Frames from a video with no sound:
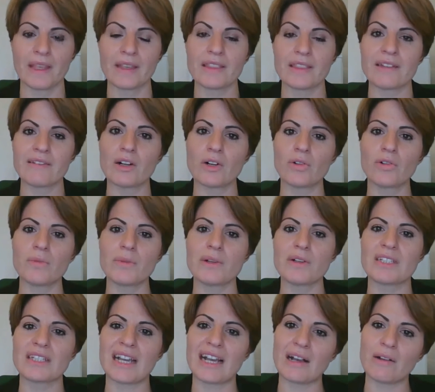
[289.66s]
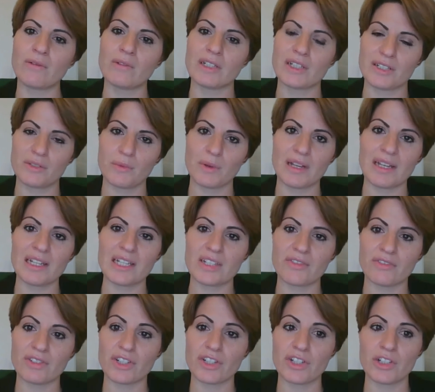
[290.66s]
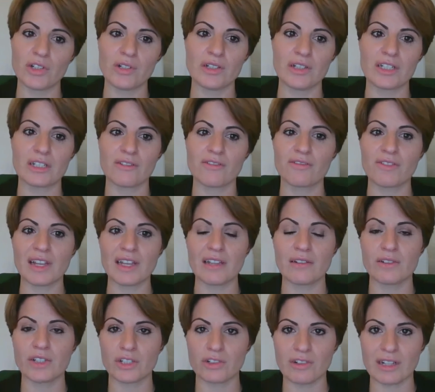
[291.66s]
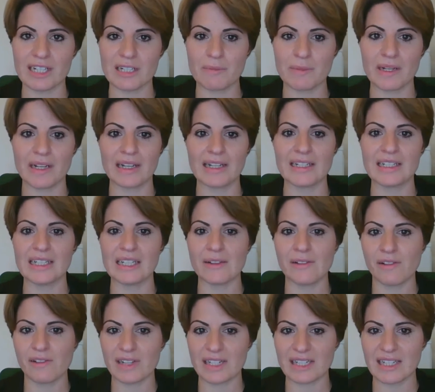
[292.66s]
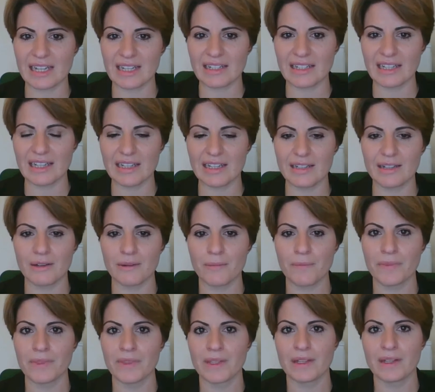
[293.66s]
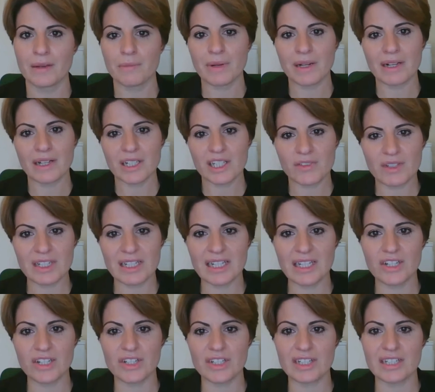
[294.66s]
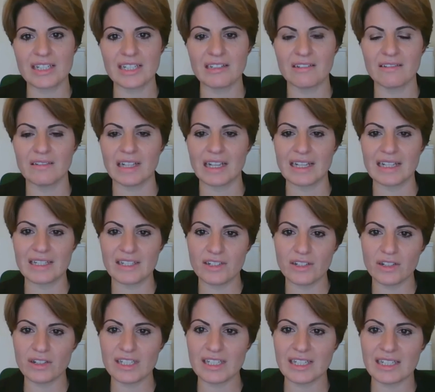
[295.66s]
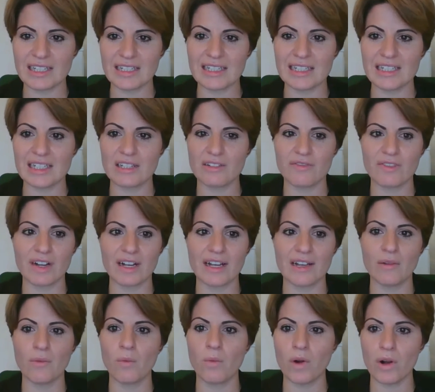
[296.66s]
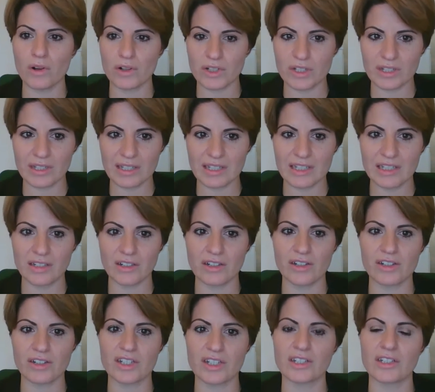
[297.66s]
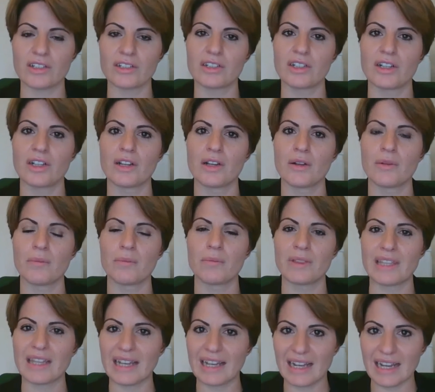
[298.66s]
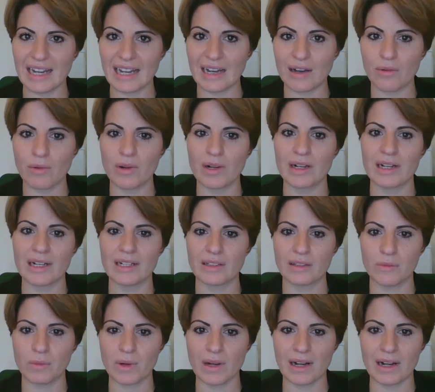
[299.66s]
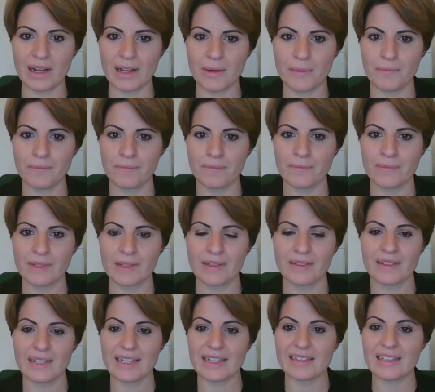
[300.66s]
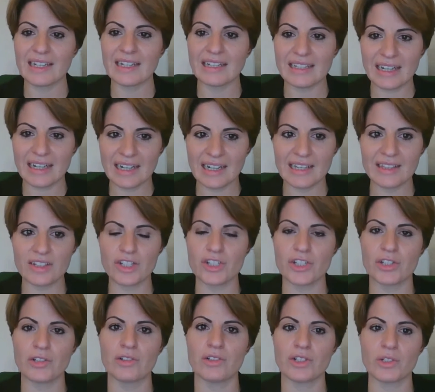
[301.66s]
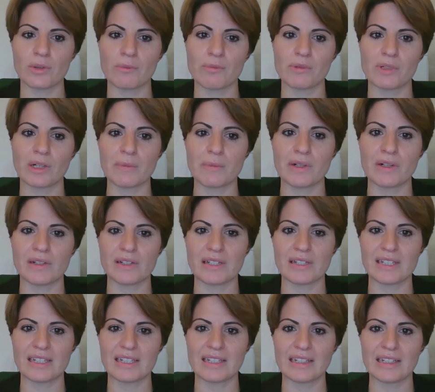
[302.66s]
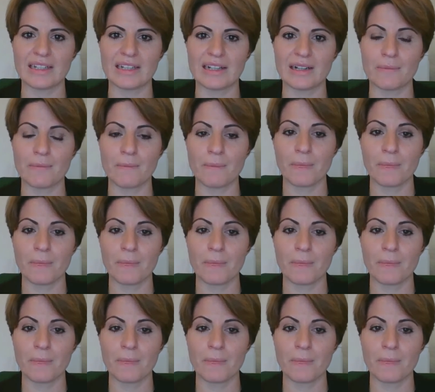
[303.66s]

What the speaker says: There are almost countless ways for a student to fail to grasp an idea or a technique. Part of a teacher's skill lies not in identifying what is not understood, but the how and the why. They can then guide the student to a proper understanding.